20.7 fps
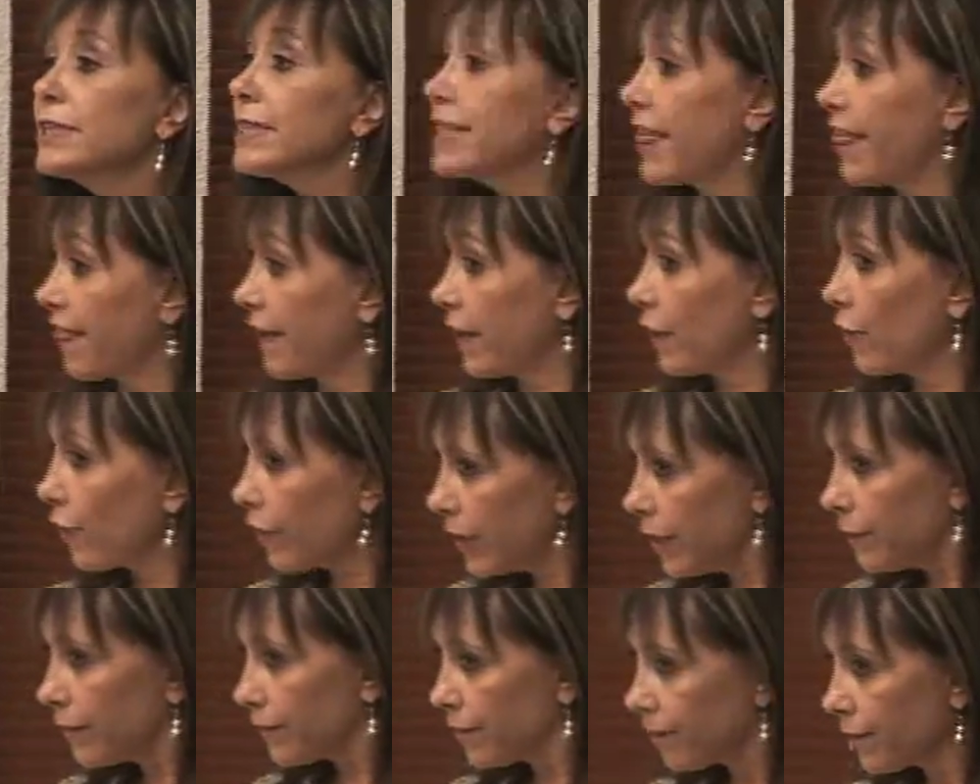
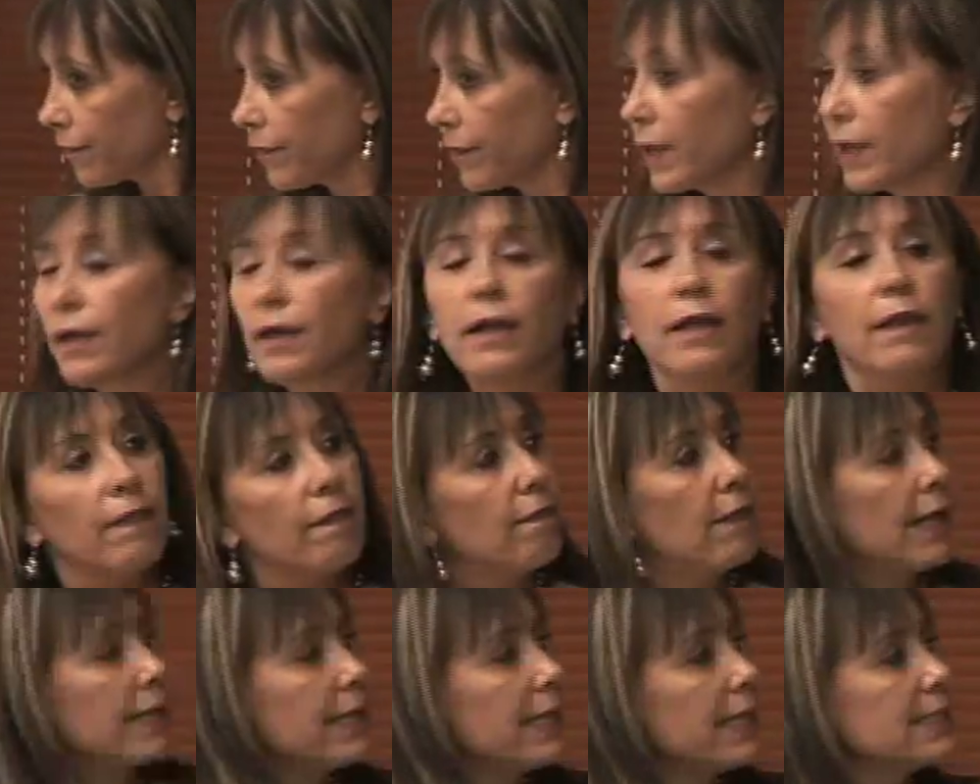theory
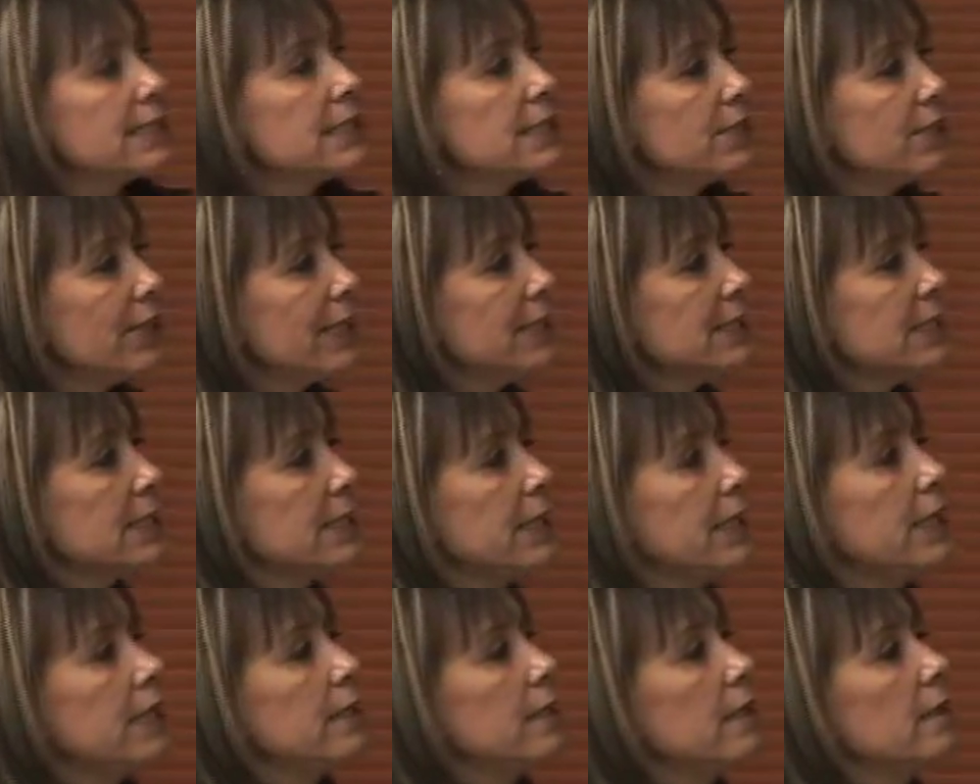that stress
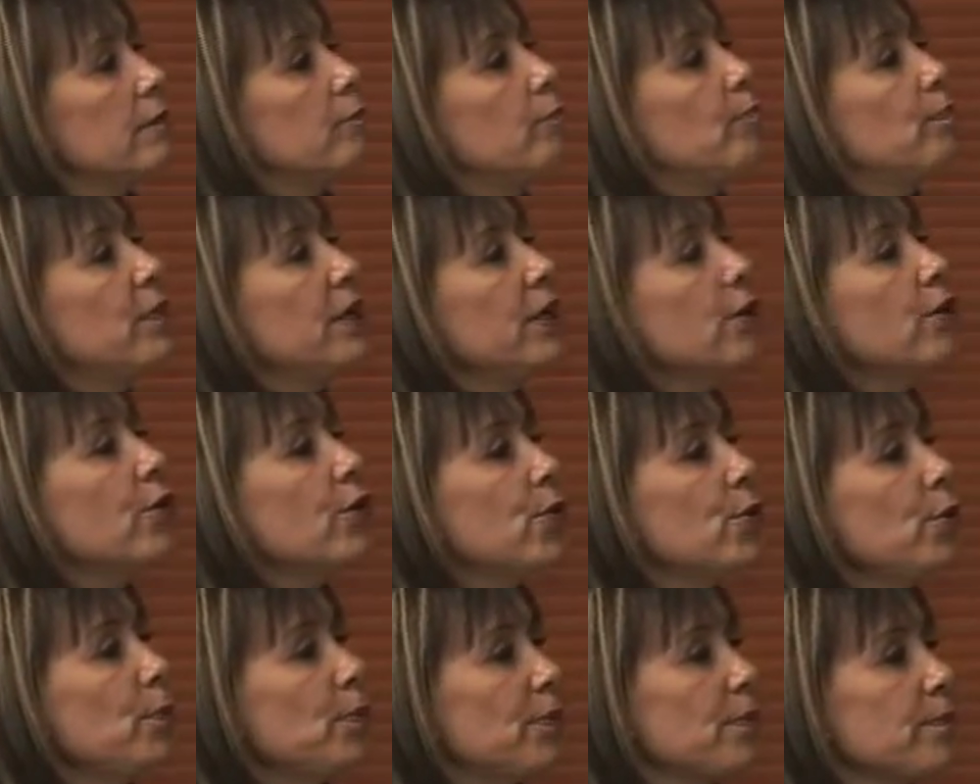in peer
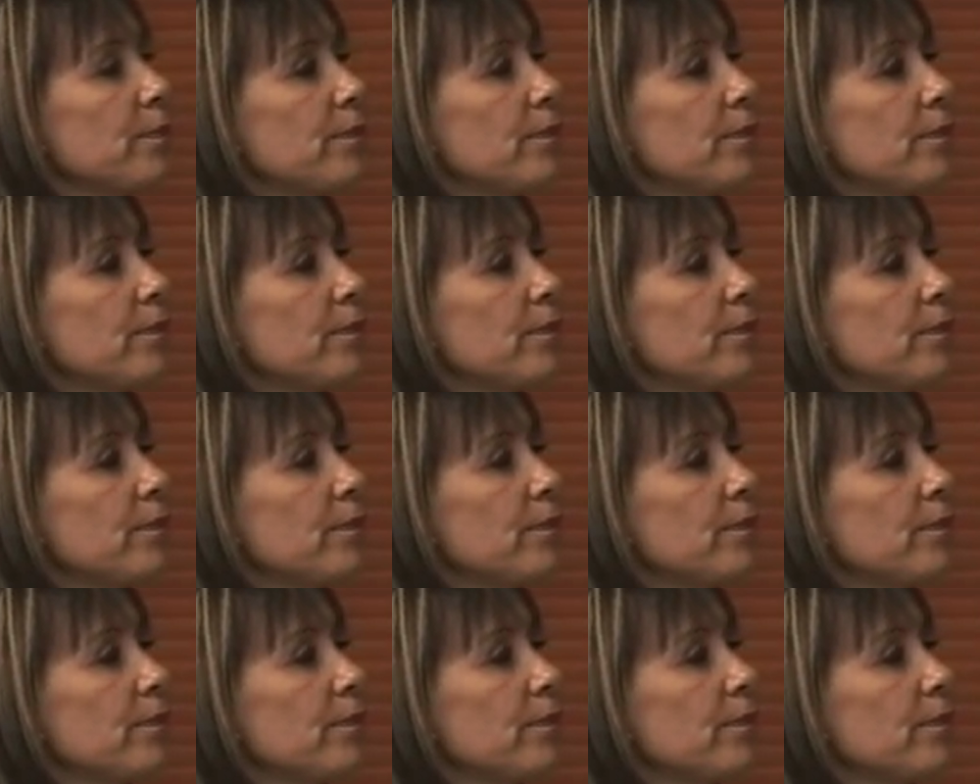group.